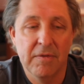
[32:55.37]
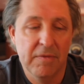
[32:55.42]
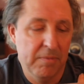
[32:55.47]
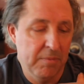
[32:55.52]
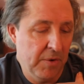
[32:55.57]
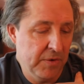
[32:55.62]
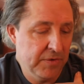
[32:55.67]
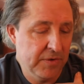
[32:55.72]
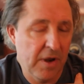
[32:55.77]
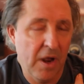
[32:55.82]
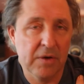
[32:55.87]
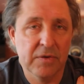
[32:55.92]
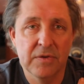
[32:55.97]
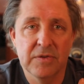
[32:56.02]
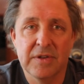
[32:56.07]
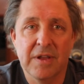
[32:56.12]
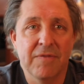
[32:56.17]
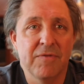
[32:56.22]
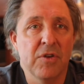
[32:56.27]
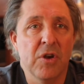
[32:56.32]
Most
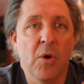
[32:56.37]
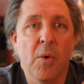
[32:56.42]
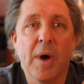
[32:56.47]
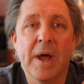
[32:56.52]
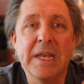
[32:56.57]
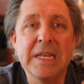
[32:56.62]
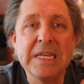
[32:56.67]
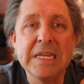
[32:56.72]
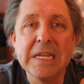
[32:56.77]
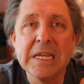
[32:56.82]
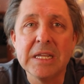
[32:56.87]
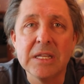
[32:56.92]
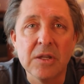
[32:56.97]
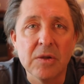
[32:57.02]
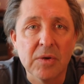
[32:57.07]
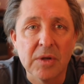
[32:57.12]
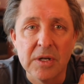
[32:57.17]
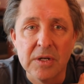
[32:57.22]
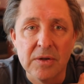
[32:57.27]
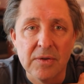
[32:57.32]
doctors have no idea
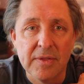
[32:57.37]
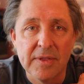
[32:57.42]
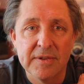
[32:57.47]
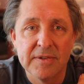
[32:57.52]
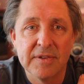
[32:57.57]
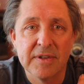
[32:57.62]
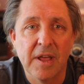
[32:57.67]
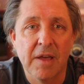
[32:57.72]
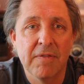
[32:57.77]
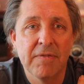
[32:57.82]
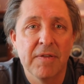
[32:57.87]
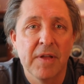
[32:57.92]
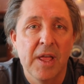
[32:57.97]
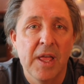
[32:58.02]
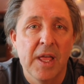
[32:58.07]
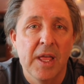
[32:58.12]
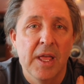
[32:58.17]
you can do this stuff.